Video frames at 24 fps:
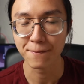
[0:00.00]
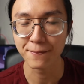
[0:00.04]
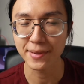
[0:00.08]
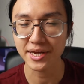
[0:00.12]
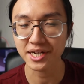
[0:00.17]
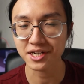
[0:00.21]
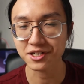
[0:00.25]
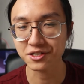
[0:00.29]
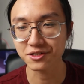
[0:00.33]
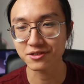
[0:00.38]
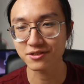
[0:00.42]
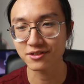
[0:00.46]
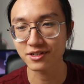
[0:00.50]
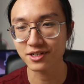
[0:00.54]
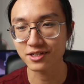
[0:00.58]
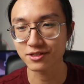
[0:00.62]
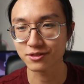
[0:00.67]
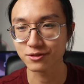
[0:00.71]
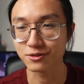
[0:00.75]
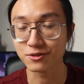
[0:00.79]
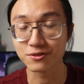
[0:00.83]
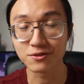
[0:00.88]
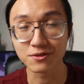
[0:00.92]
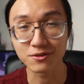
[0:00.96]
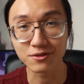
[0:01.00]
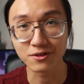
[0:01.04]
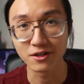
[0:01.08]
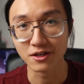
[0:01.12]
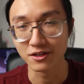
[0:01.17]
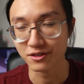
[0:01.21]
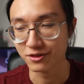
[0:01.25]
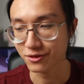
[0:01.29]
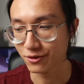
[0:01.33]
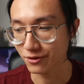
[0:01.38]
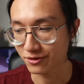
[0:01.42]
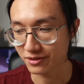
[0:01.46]
make sure to
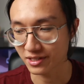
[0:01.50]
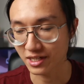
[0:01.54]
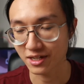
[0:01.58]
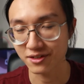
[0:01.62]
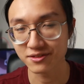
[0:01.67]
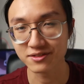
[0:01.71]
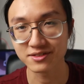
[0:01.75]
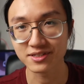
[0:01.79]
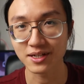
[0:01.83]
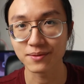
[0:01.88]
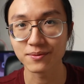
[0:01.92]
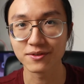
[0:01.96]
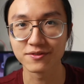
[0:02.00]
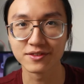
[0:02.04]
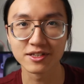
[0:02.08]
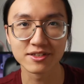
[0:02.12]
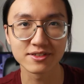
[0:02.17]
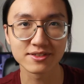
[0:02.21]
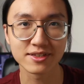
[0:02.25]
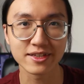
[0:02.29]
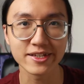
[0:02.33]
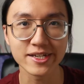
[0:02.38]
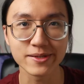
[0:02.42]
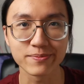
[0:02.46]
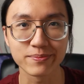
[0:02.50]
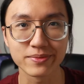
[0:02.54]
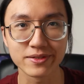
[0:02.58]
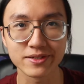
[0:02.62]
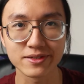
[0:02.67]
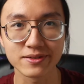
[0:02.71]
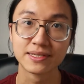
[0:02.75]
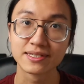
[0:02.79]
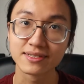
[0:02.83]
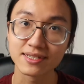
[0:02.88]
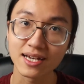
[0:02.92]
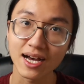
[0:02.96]
note down some of these
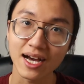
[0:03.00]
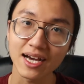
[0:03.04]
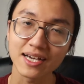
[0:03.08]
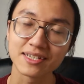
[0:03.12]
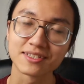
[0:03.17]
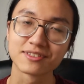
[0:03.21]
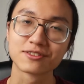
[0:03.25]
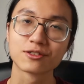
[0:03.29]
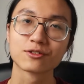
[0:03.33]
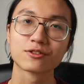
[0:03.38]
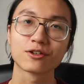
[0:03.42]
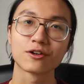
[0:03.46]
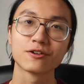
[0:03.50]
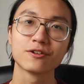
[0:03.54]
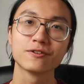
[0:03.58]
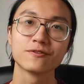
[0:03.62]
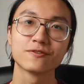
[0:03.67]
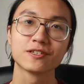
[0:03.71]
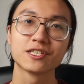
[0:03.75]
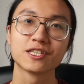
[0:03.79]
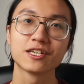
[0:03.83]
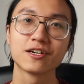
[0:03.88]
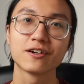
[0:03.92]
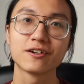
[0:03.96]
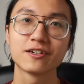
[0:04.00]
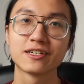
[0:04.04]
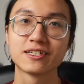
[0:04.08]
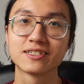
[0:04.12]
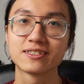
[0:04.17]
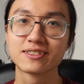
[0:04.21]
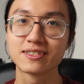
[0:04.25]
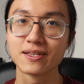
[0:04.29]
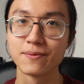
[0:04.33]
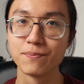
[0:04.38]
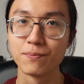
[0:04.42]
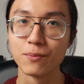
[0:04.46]
tips. Besides, tutorial video
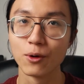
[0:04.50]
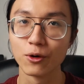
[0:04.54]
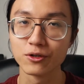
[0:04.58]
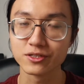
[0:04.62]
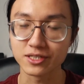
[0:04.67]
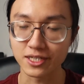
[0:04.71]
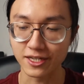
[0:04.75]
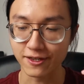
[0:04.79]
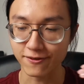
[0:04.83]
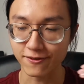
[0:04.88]
is the most